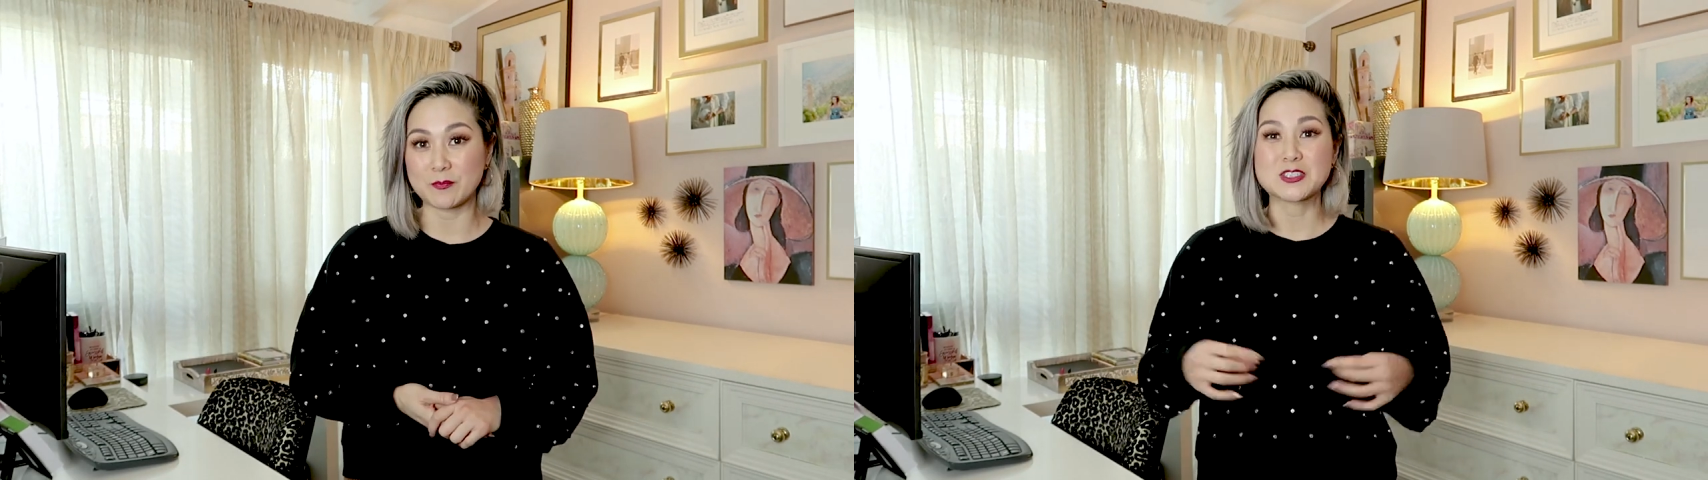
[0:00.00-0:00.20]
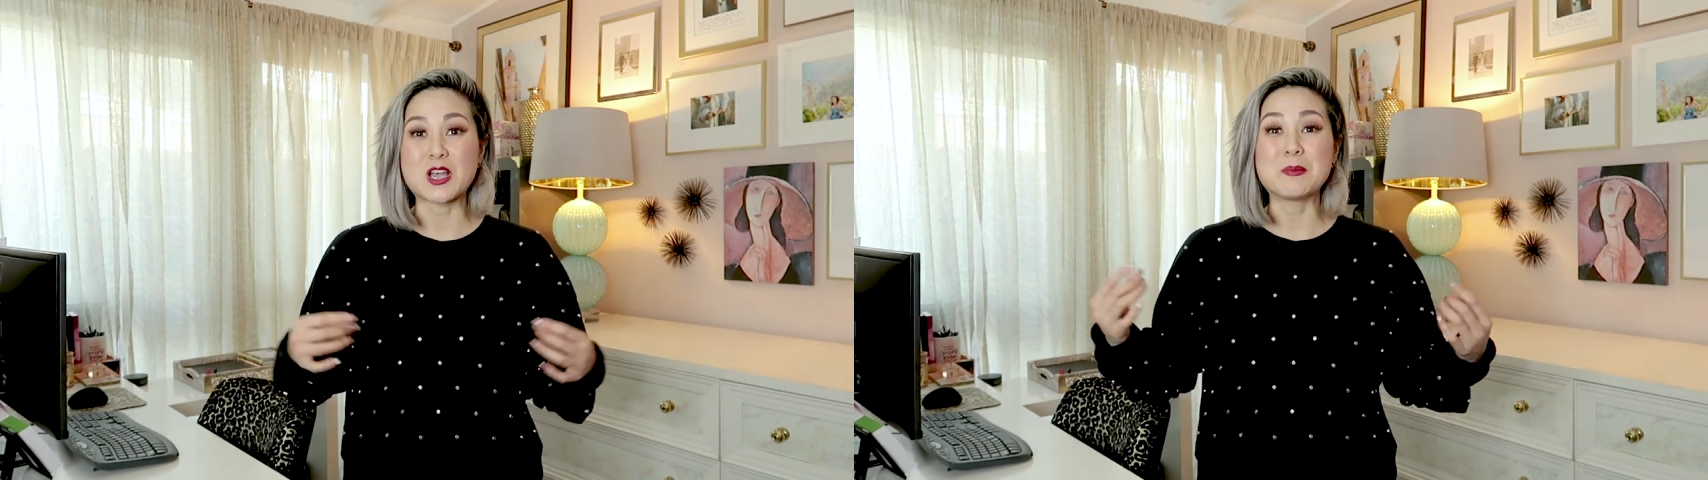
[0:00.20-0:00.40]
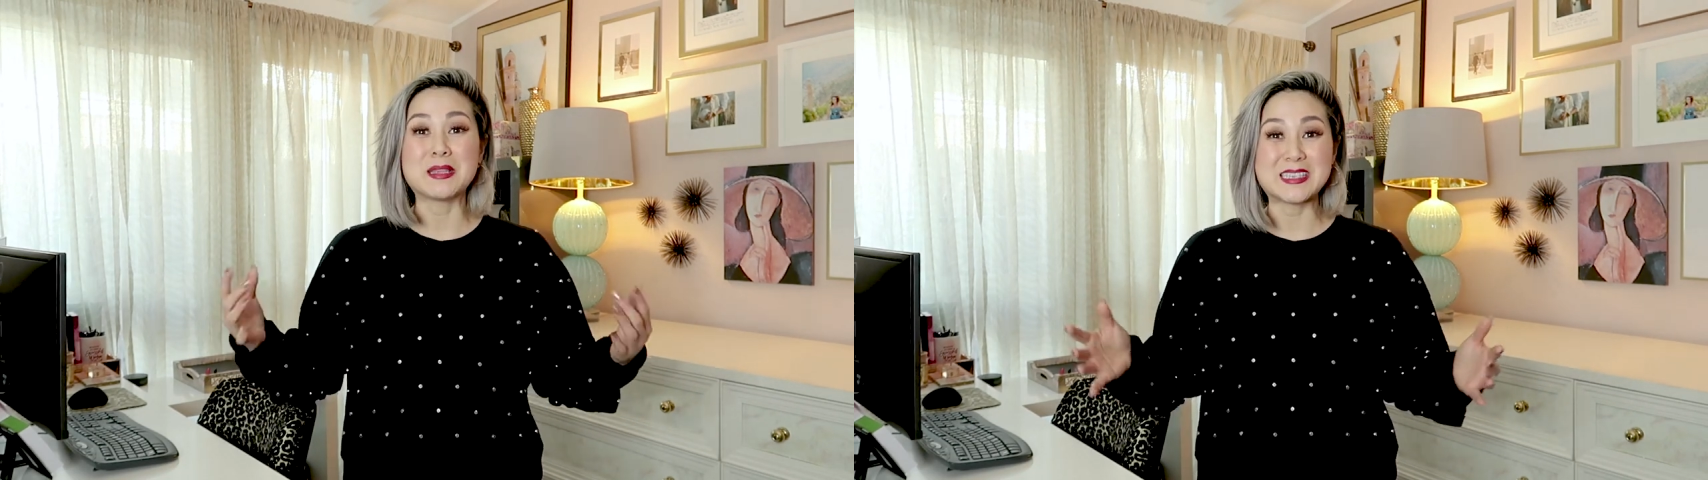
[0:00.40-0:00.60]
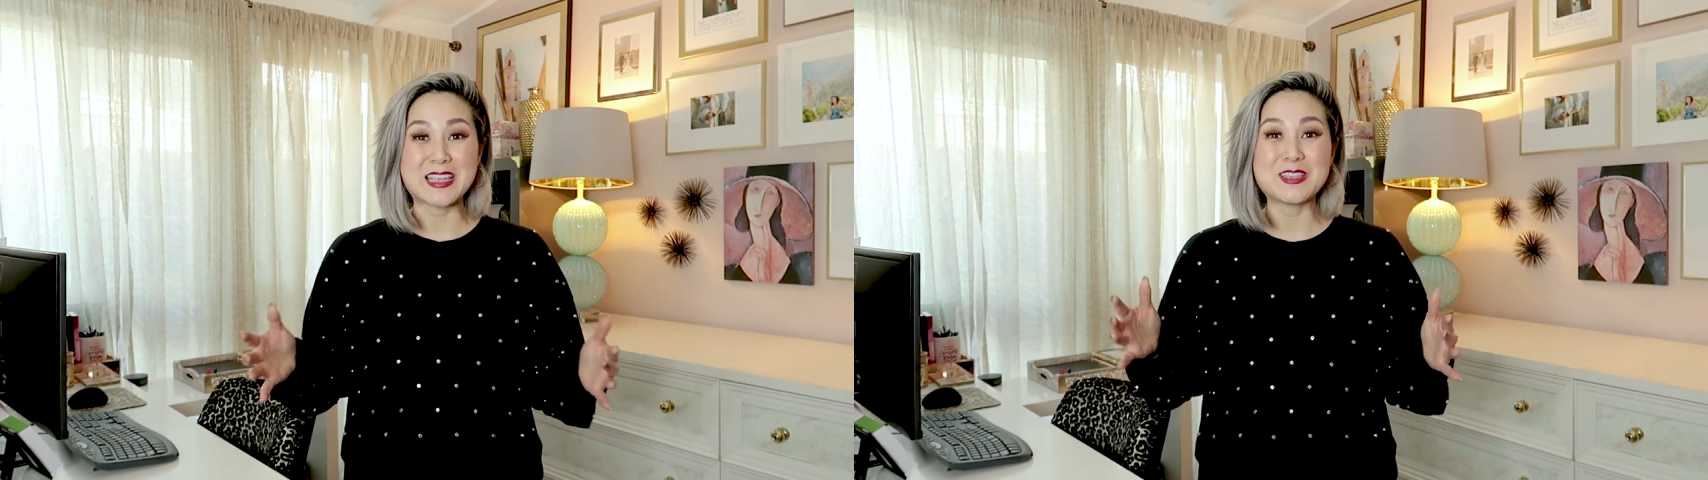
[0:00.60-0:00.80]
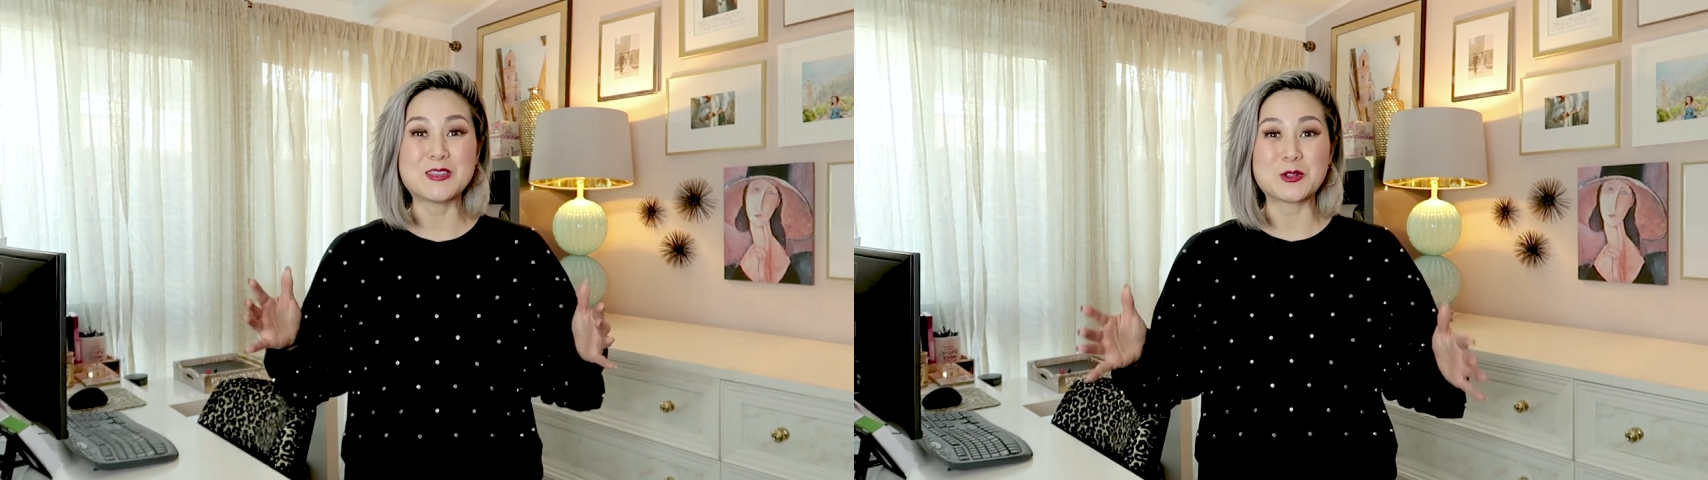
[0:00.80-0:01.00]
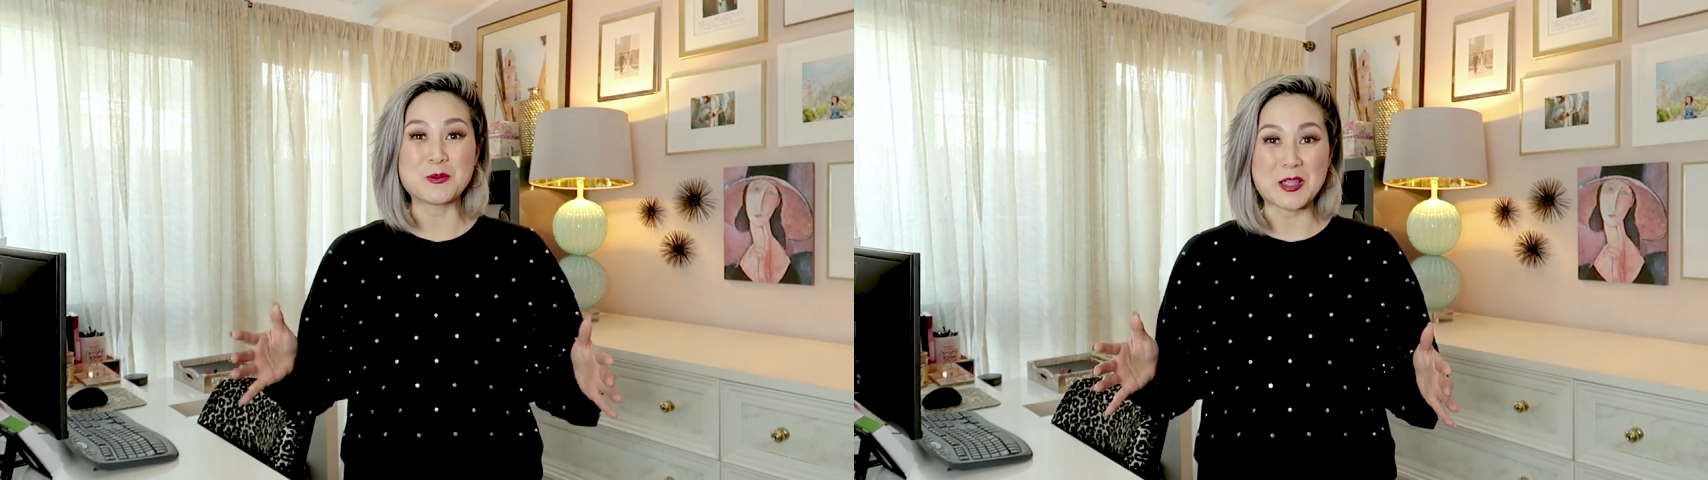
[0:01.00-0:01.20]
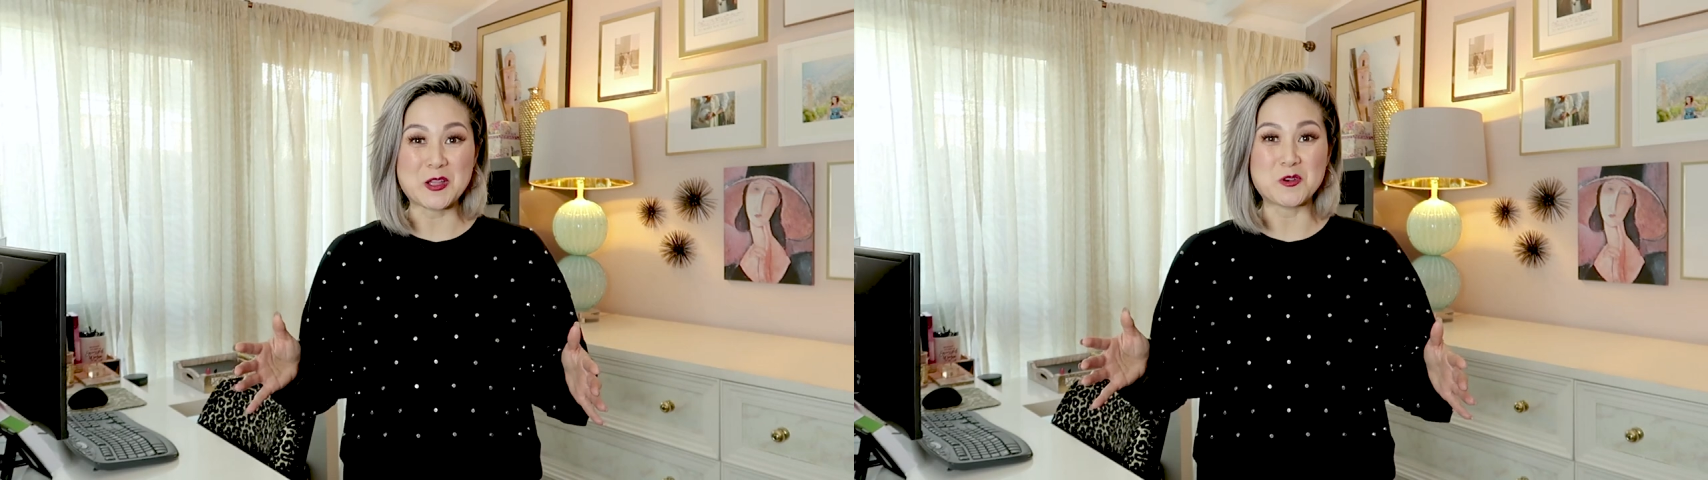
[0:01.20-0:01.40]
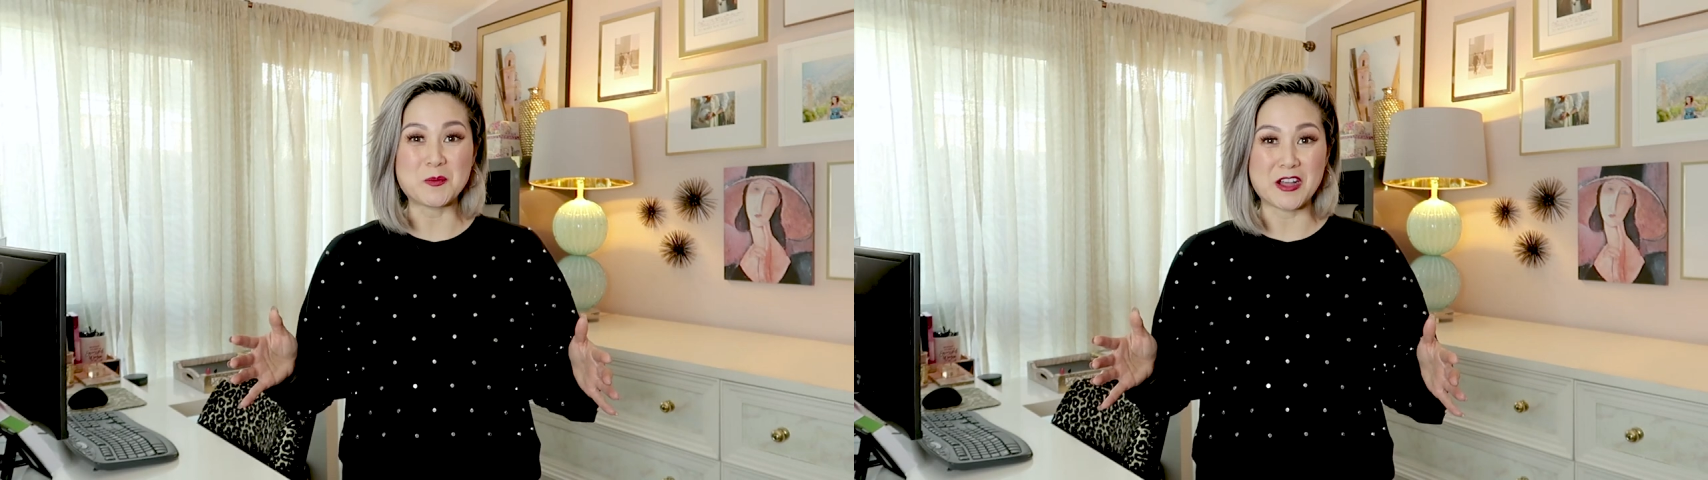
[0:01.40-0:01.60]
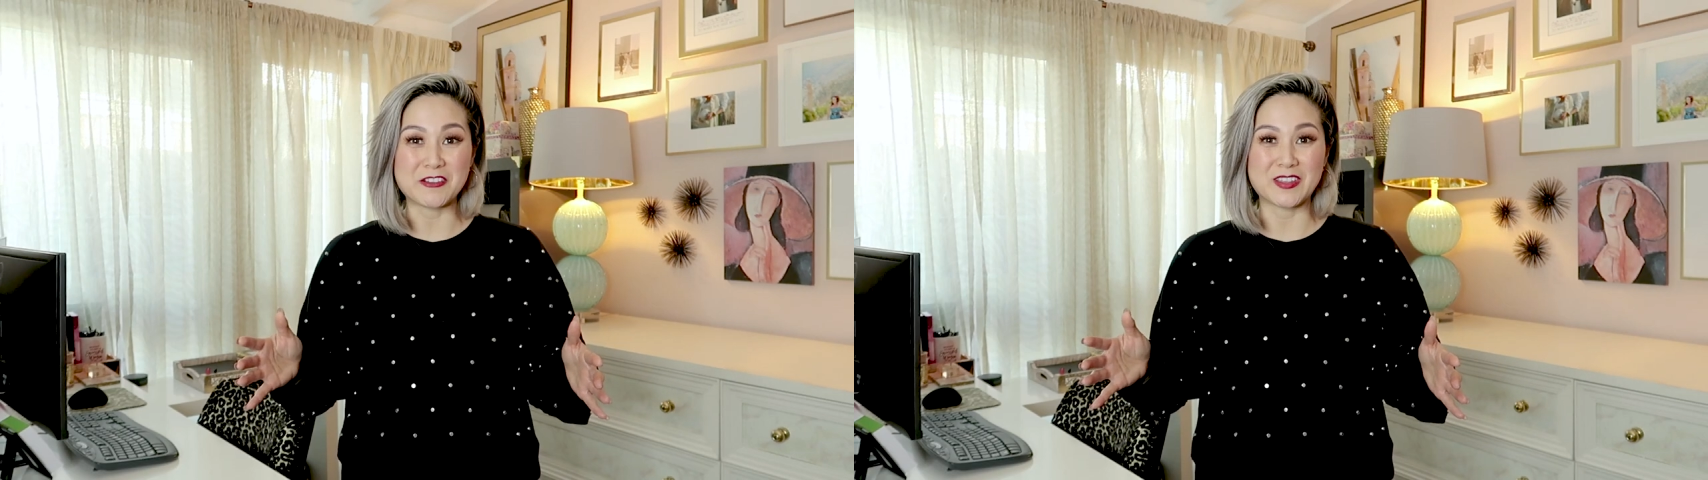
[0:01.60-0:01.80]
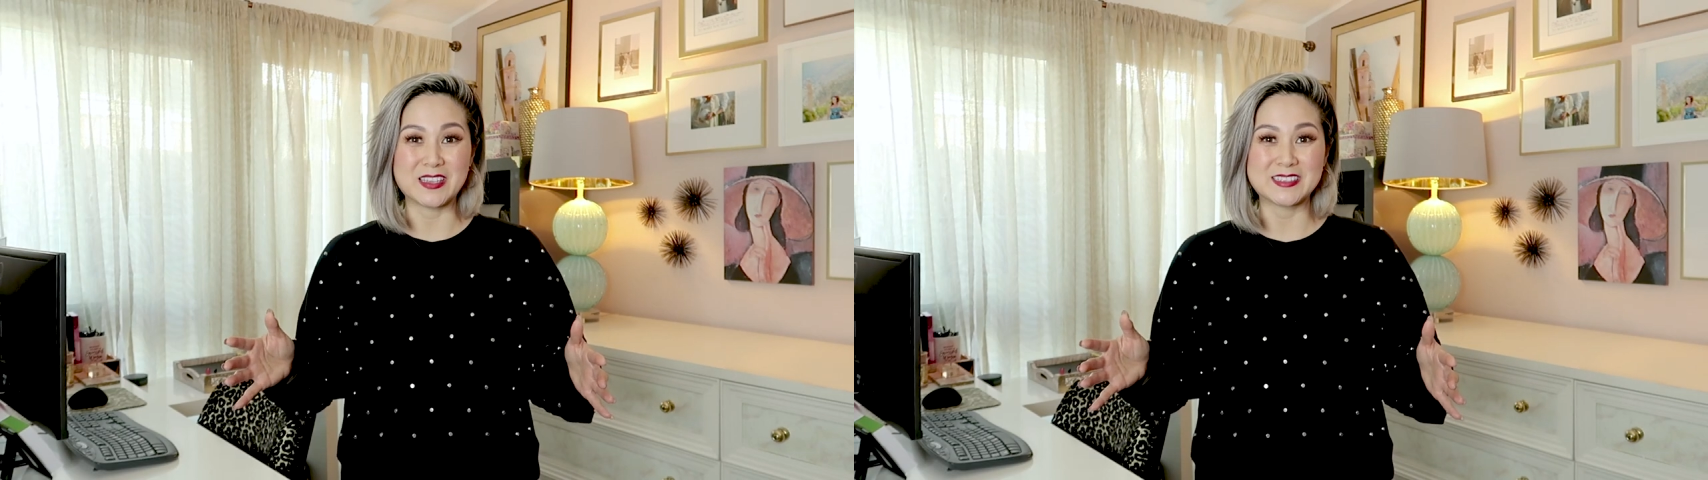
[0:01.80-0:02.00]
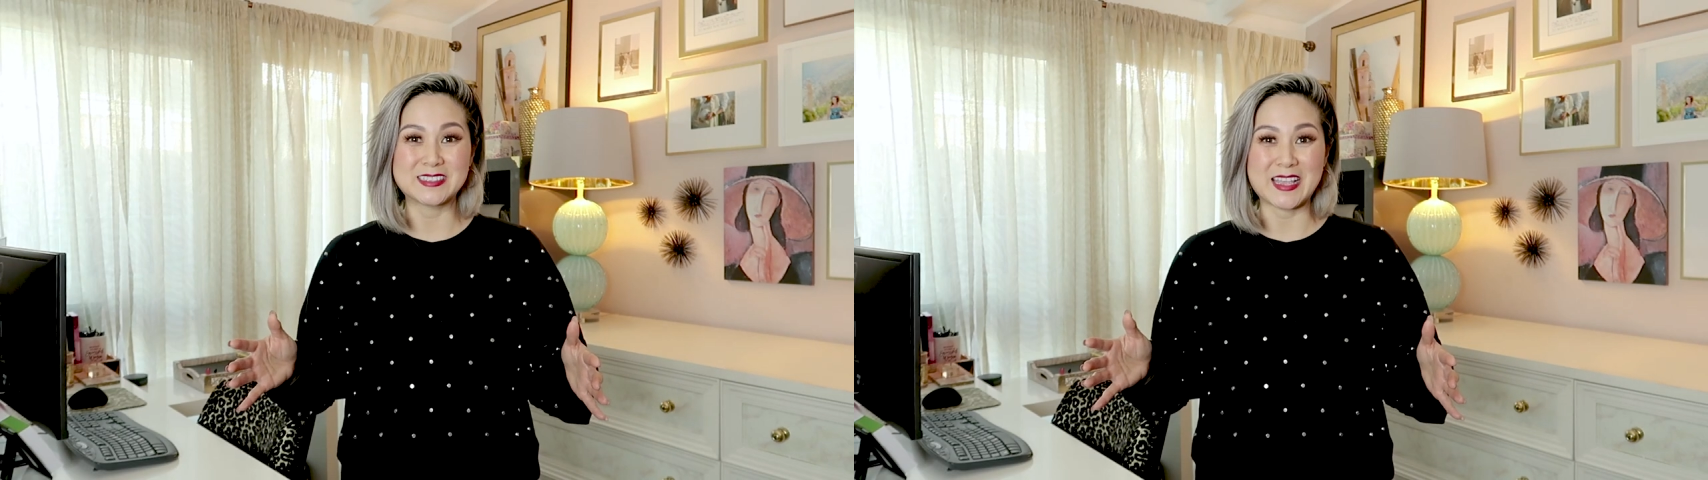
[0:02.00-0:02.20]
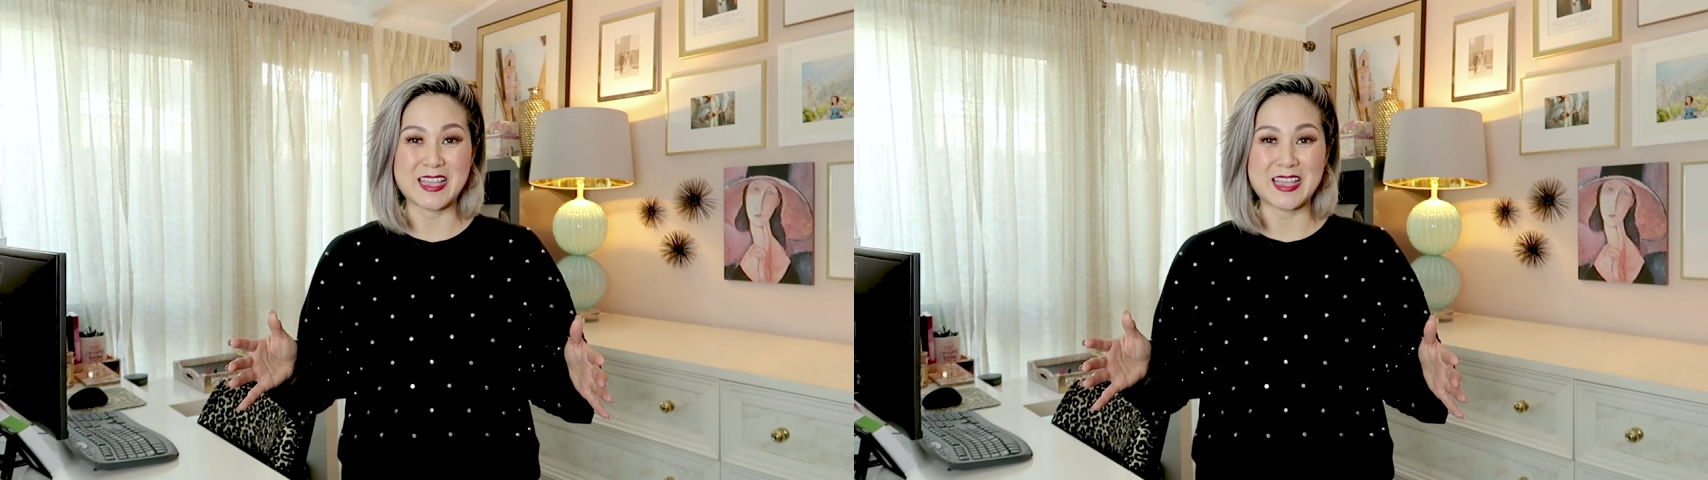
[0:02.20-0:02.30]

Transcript: So I'll be taking you through my home office